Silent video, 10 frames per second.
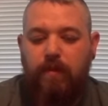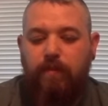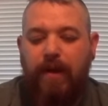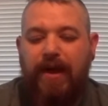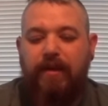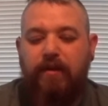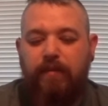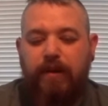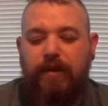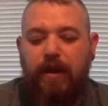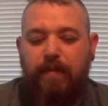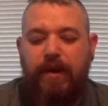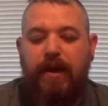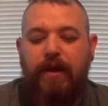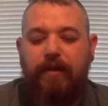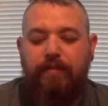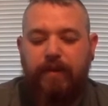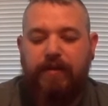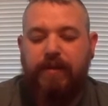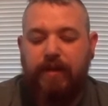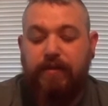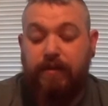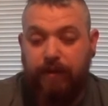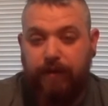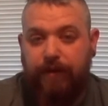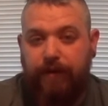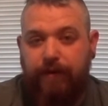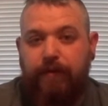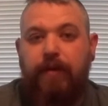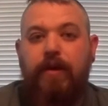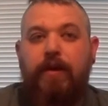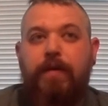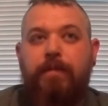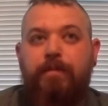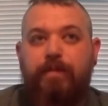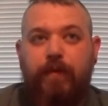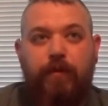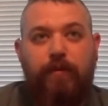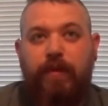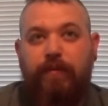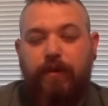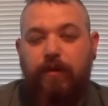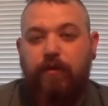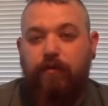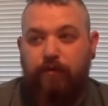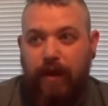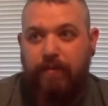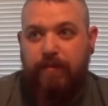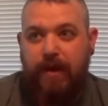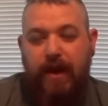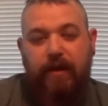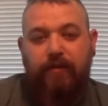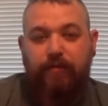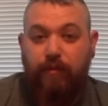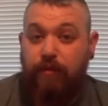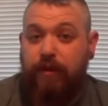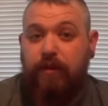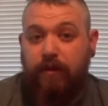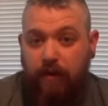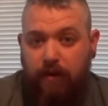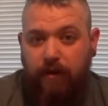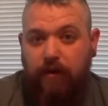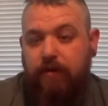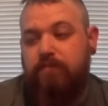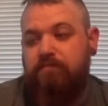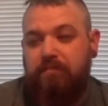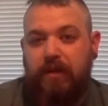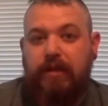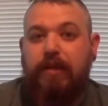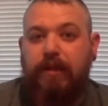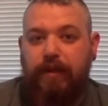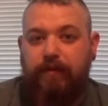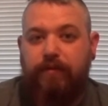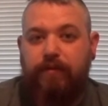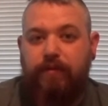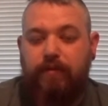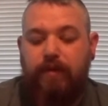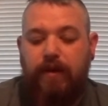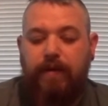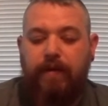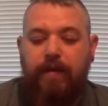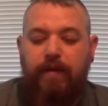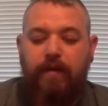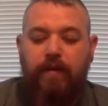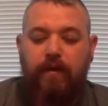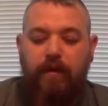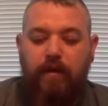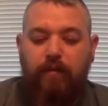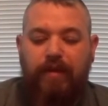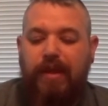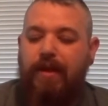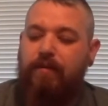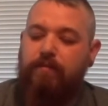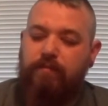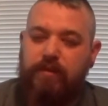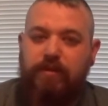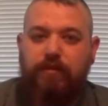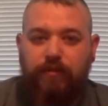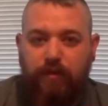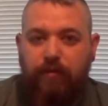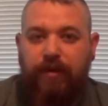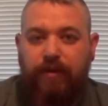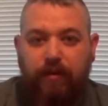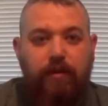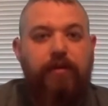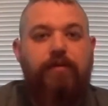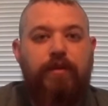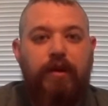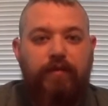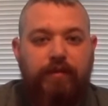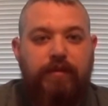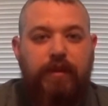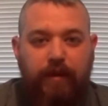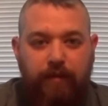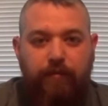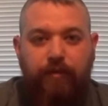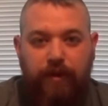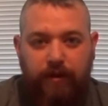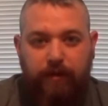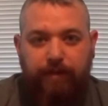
Packing a bug out bag, best case scenario, you're going to be able to go grab the bag, throw it in the car, and leave. Okay? With that, since you're going in the car, you can obviously carry more gear.